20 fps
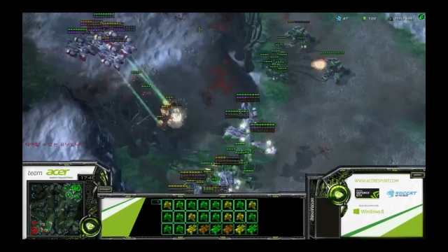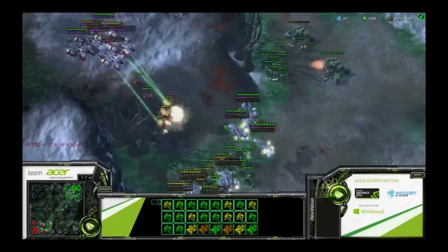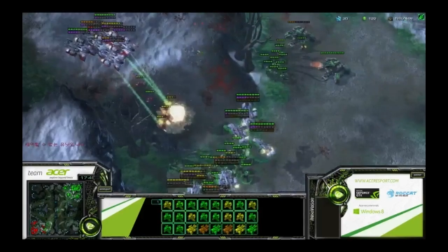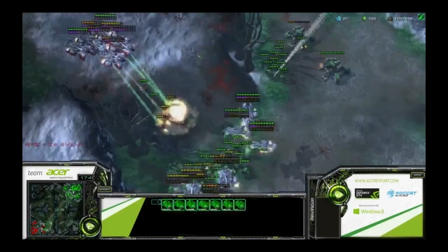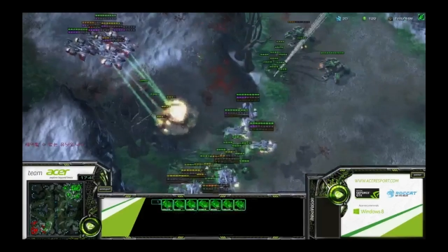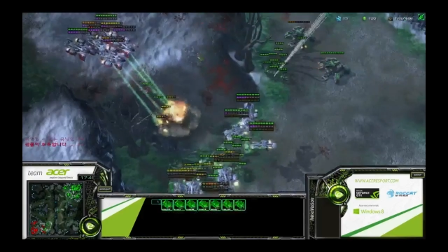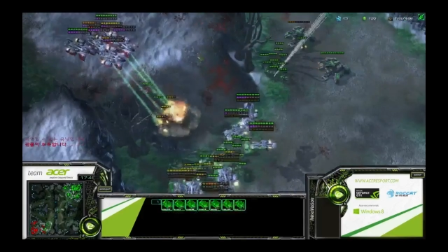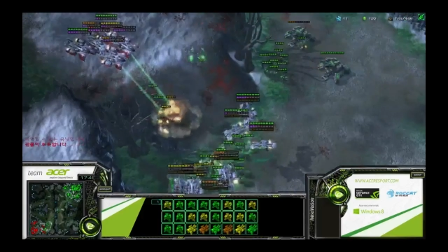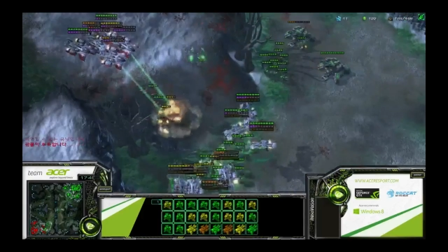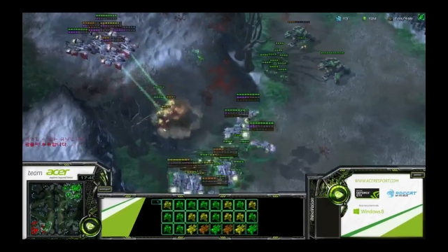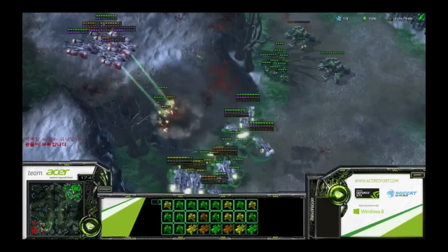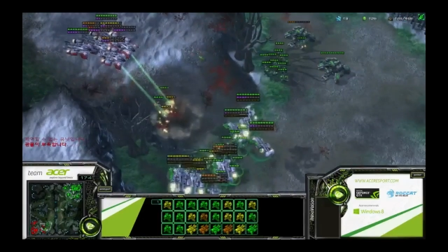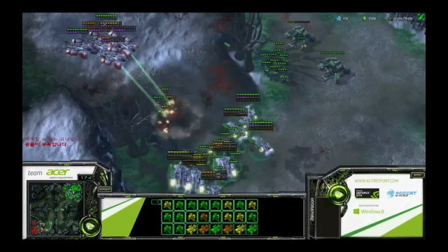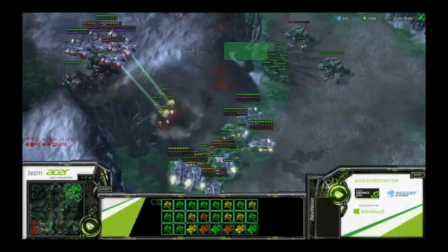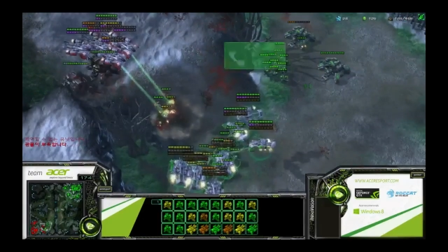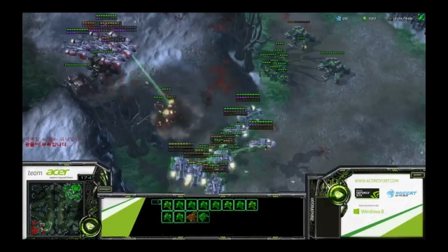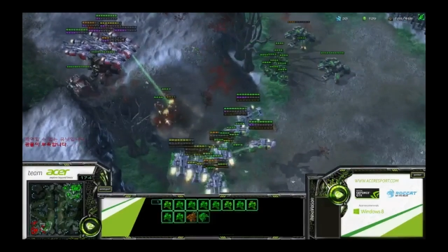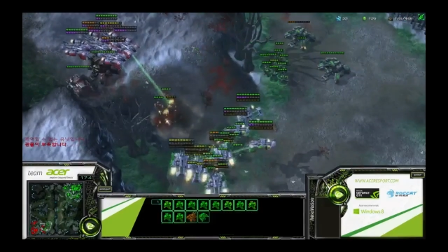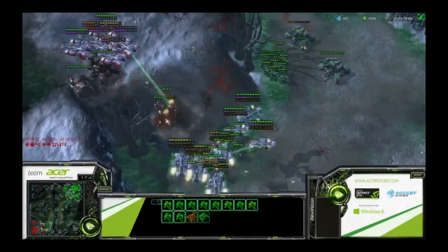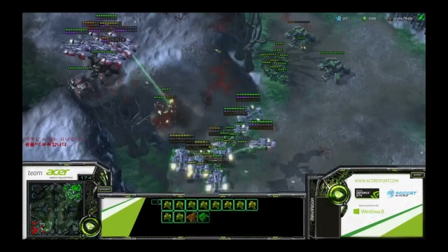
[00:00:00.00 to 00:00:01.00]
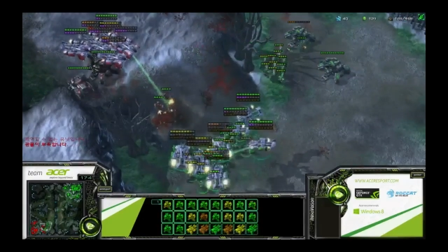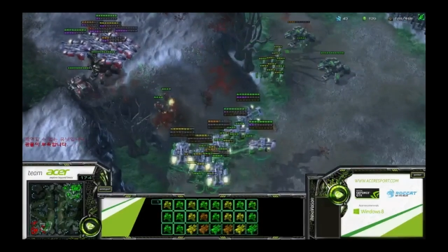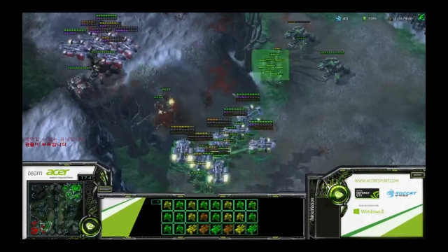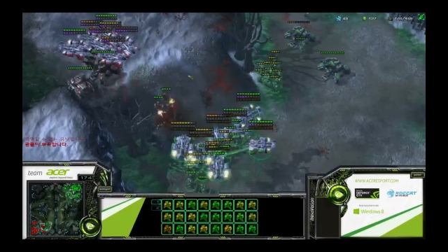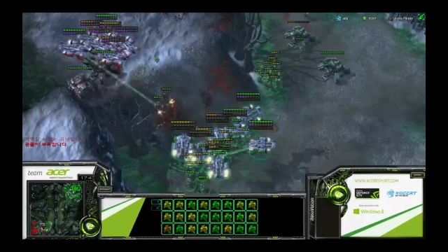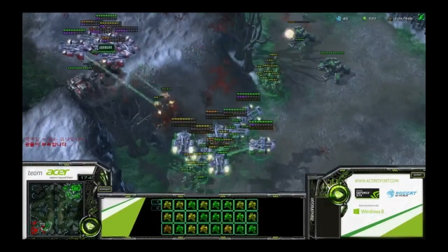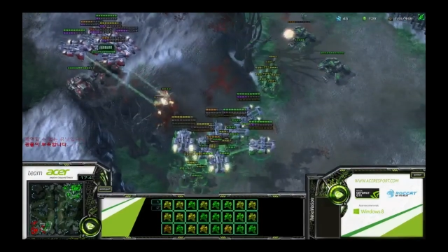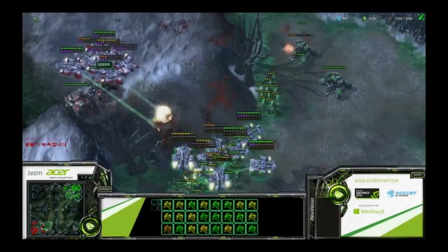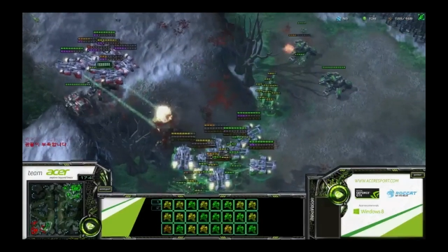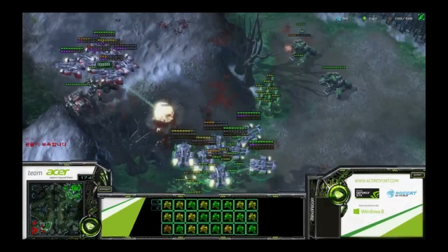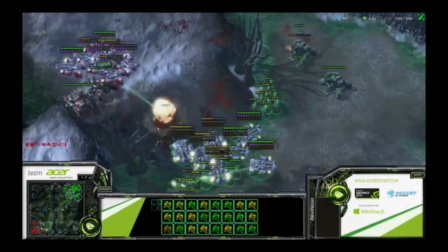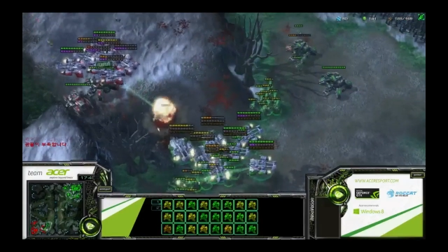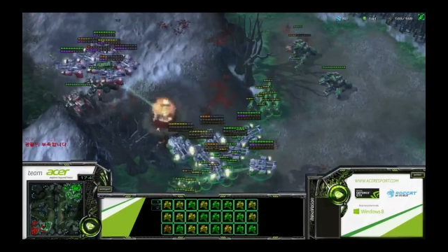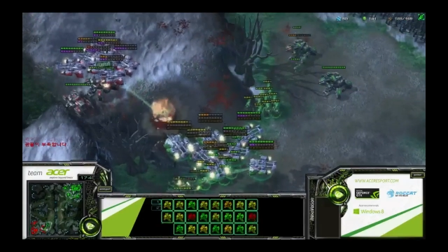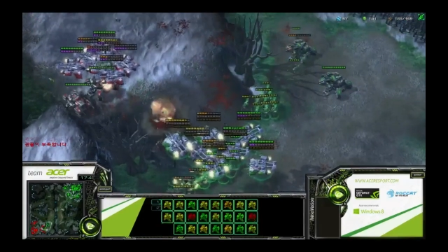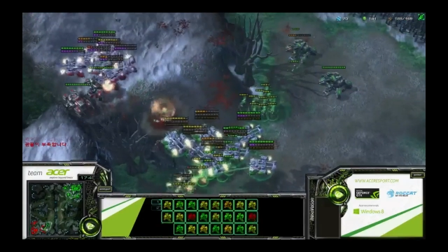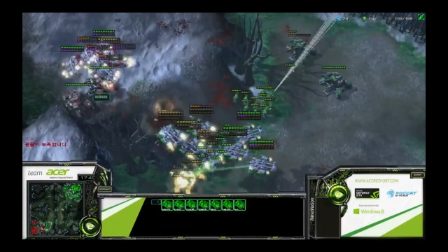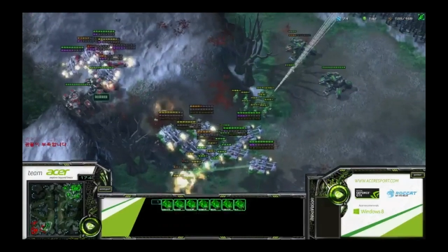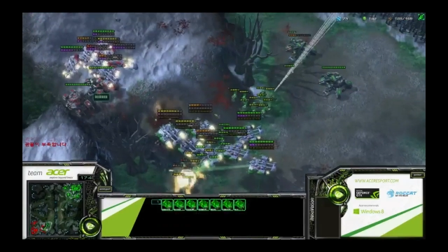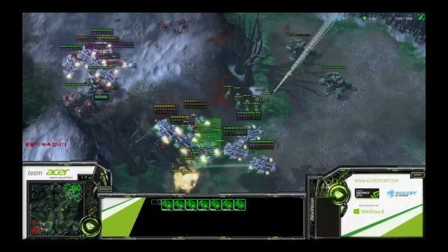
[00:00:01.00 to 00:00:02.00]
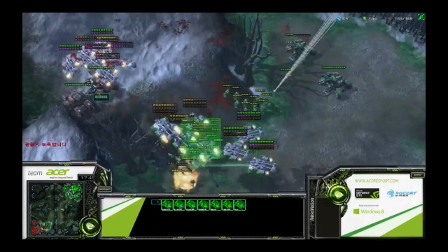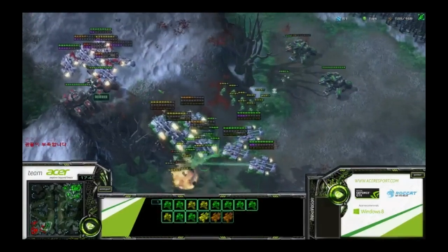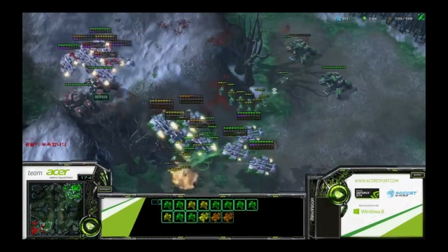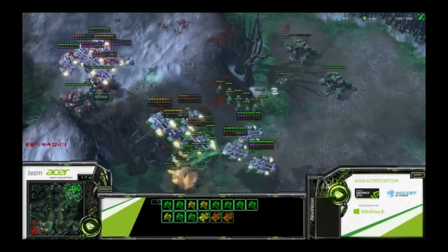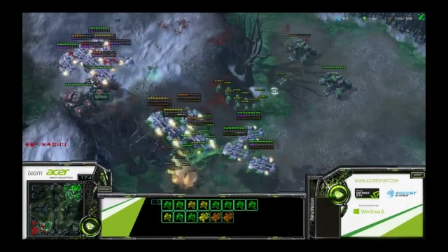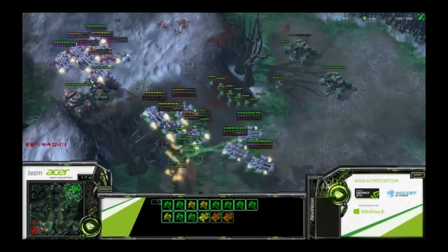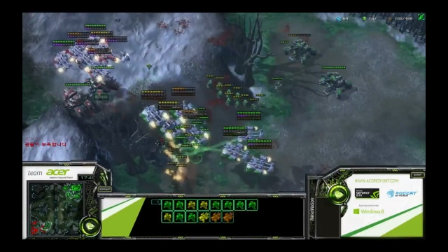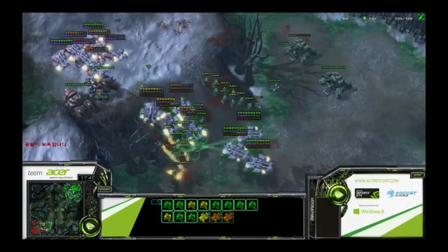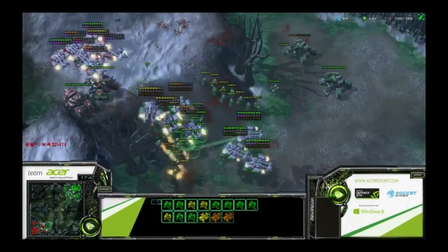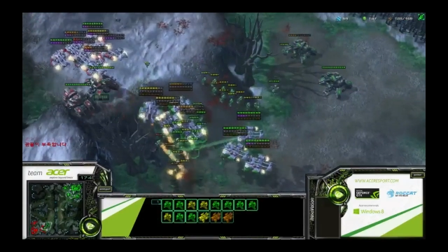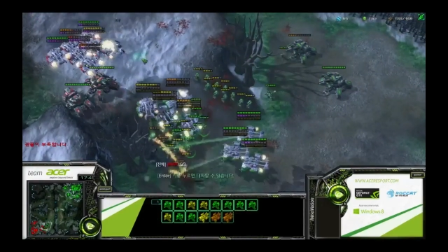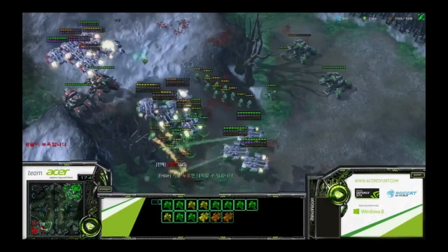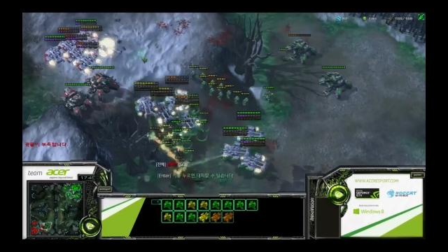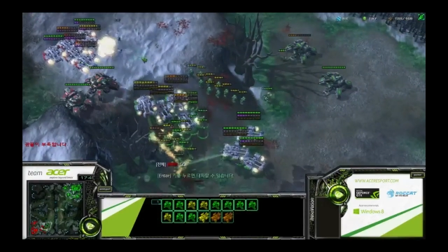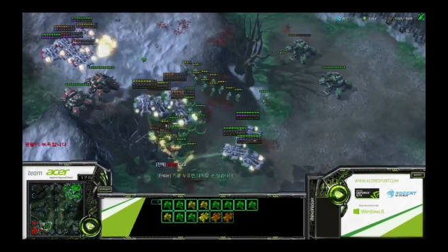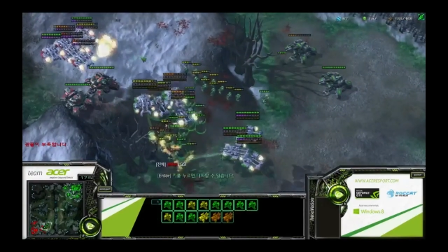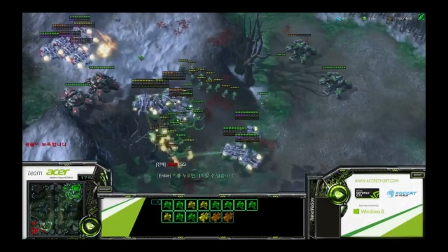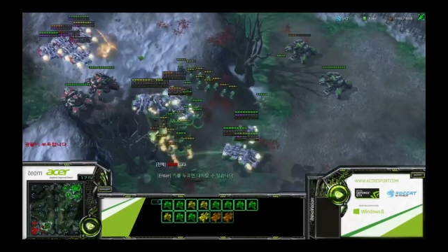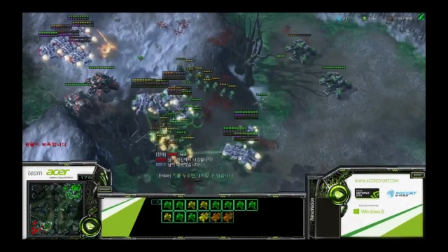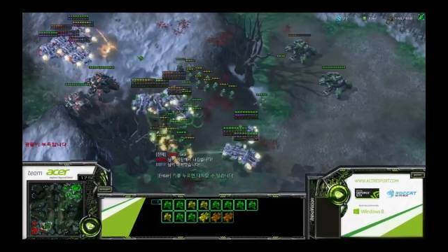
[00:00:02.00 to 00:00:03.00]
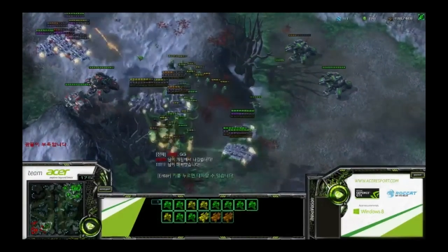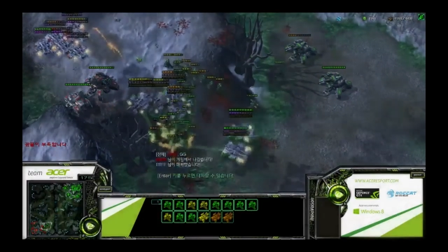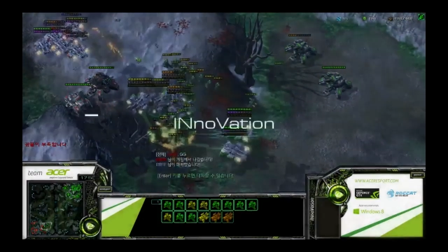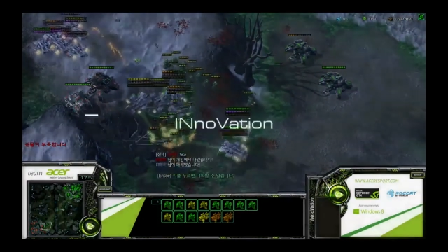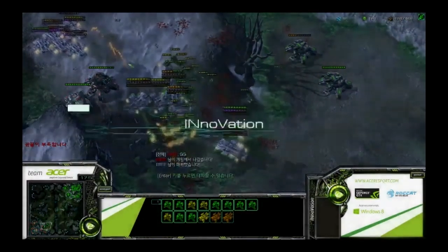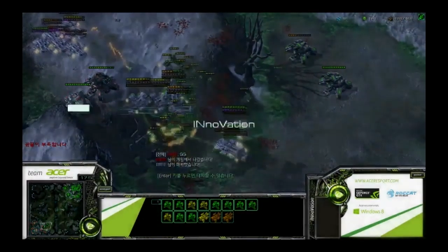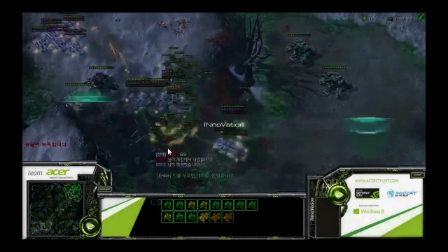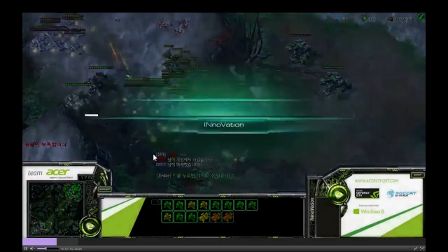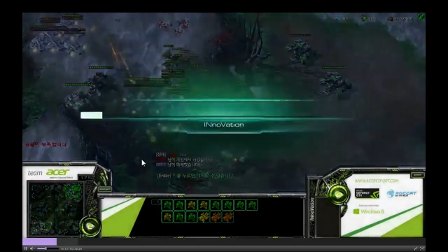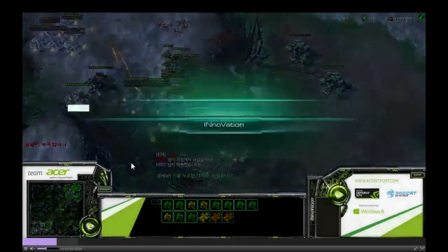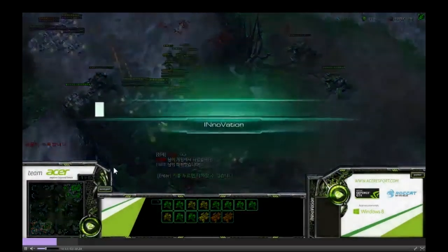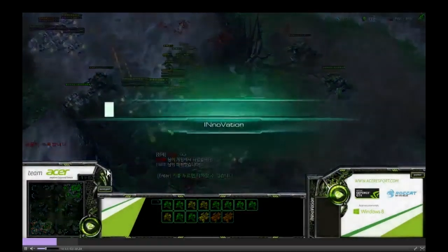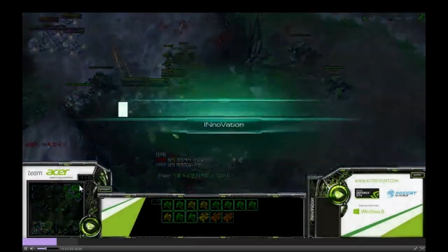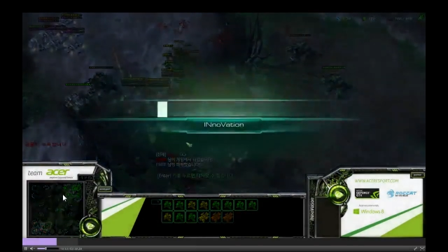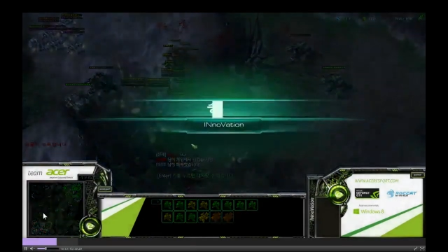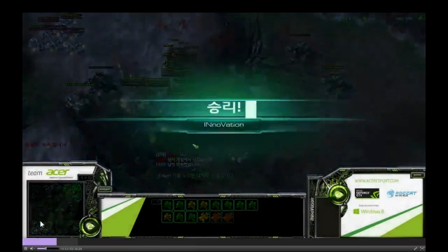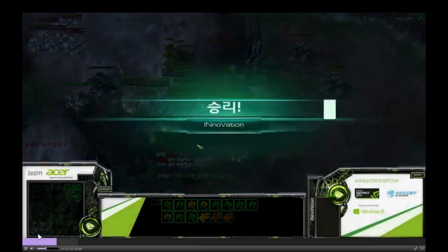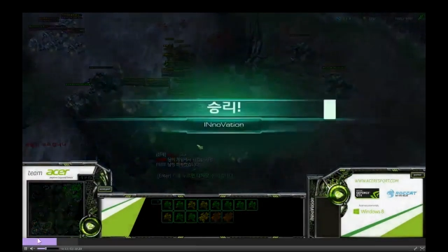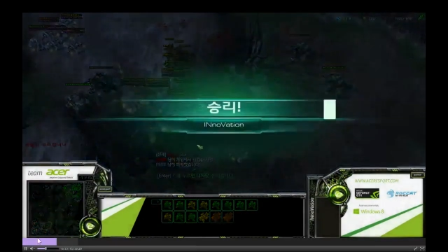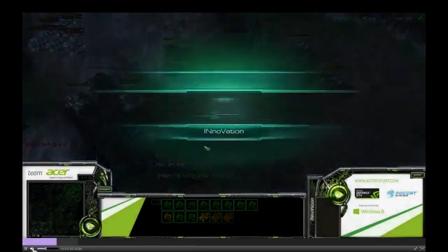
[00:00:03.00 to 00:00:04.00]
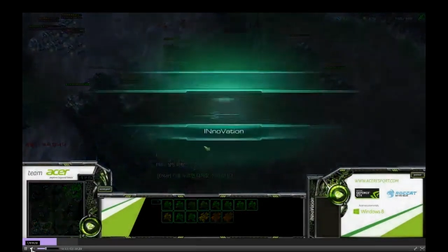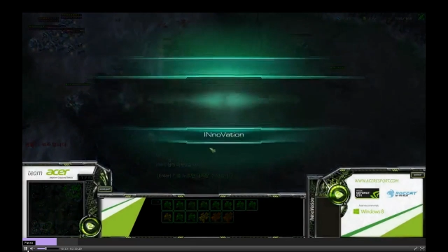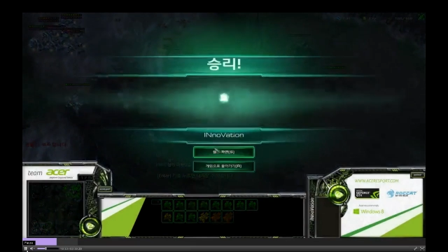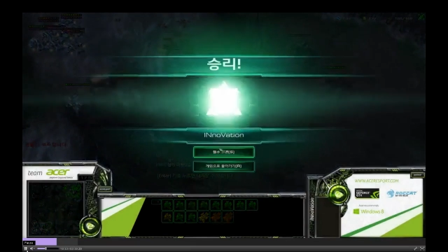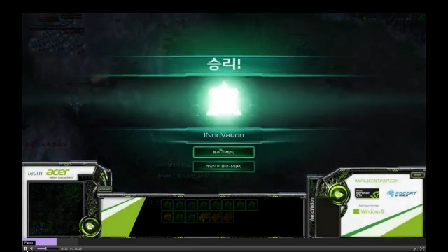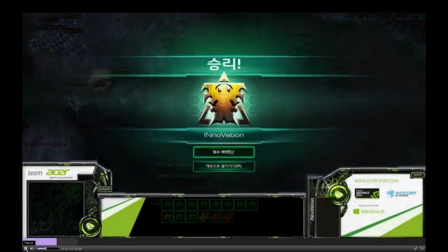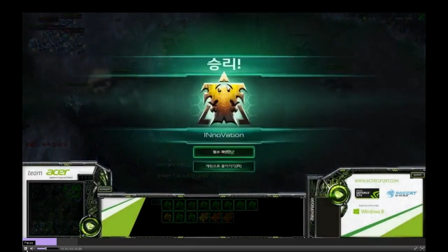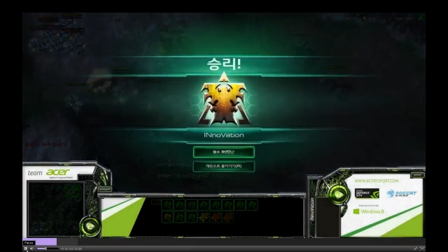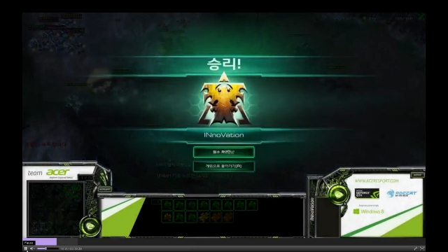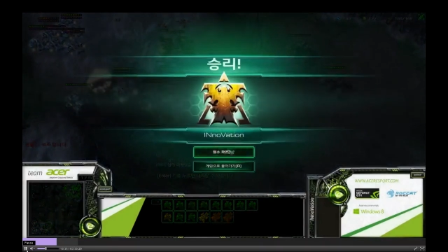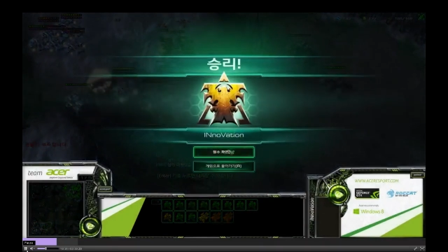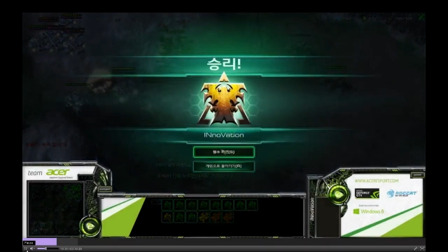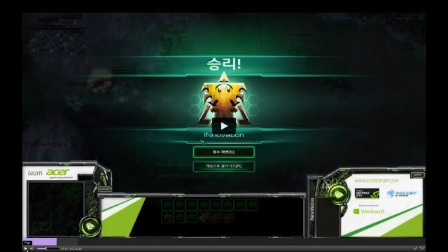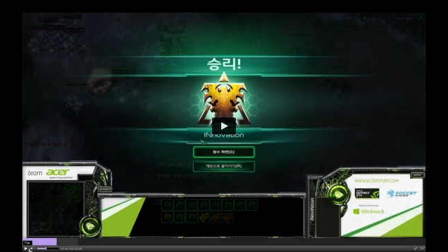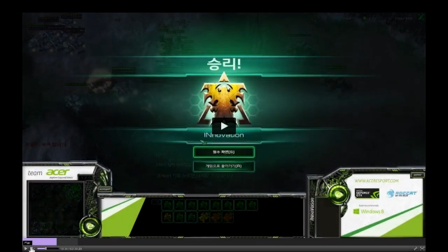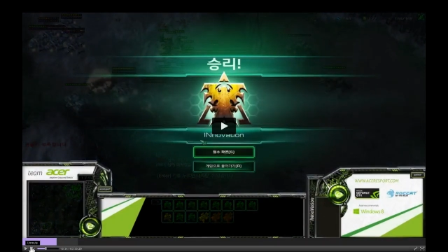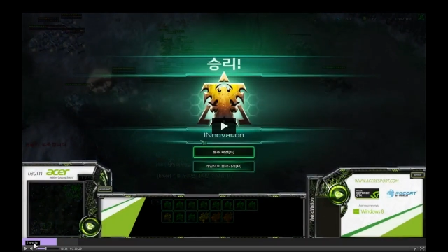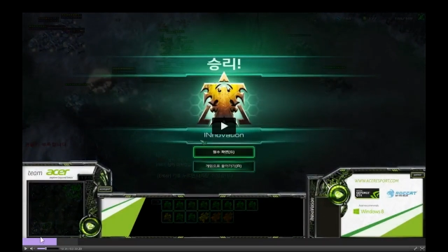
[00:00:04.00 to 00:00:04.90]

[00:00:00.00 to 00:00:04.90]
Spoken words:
Nobody's mouth can be seen.